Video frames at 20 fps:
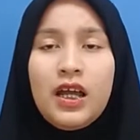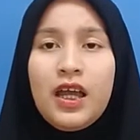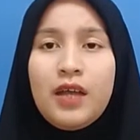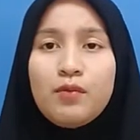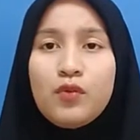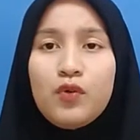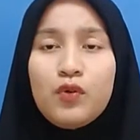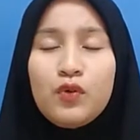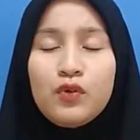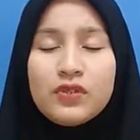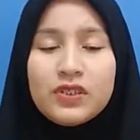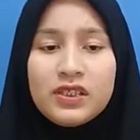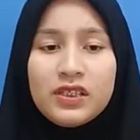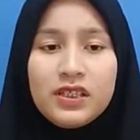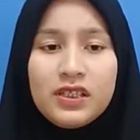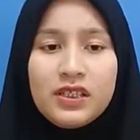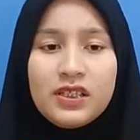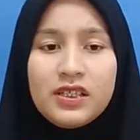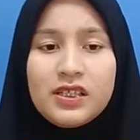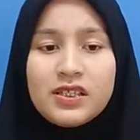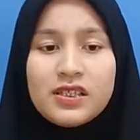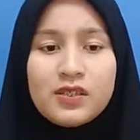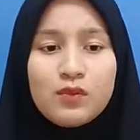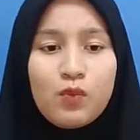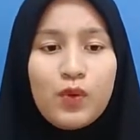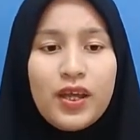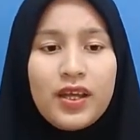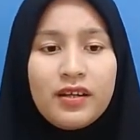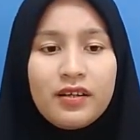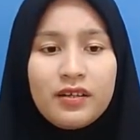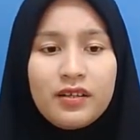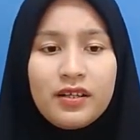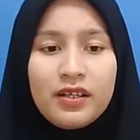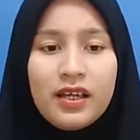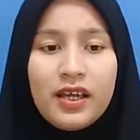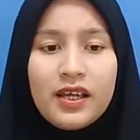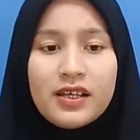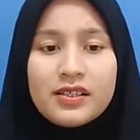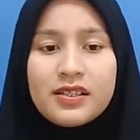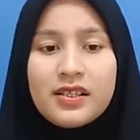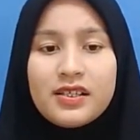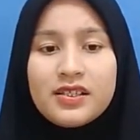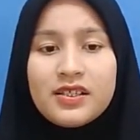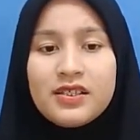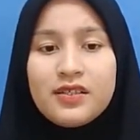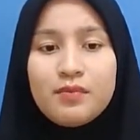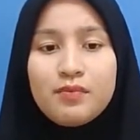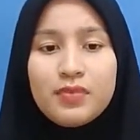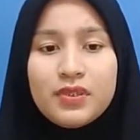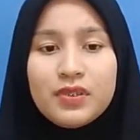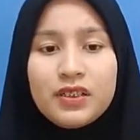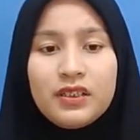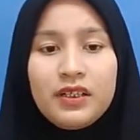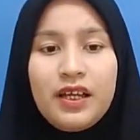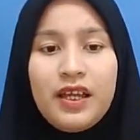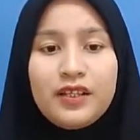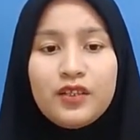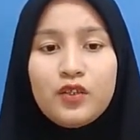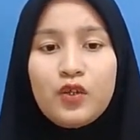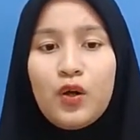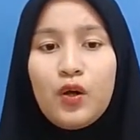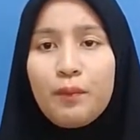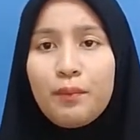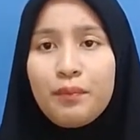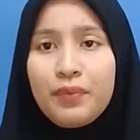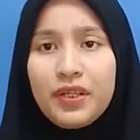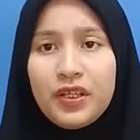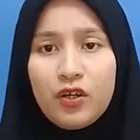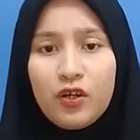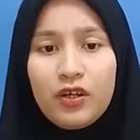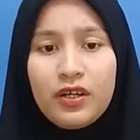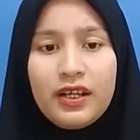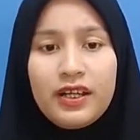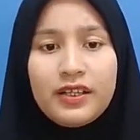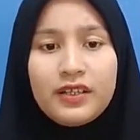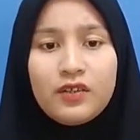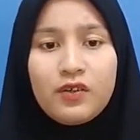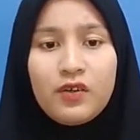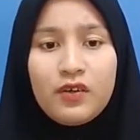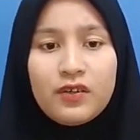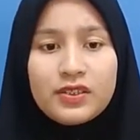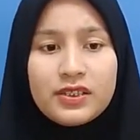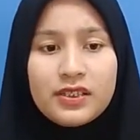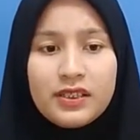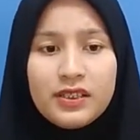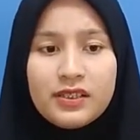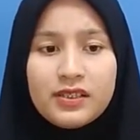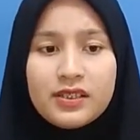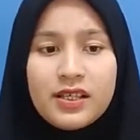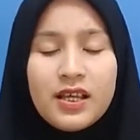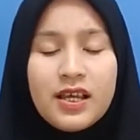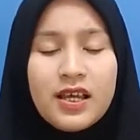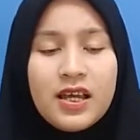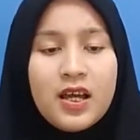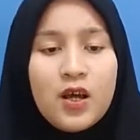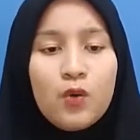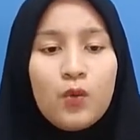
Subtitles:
MOOC is very accessible and complete online courses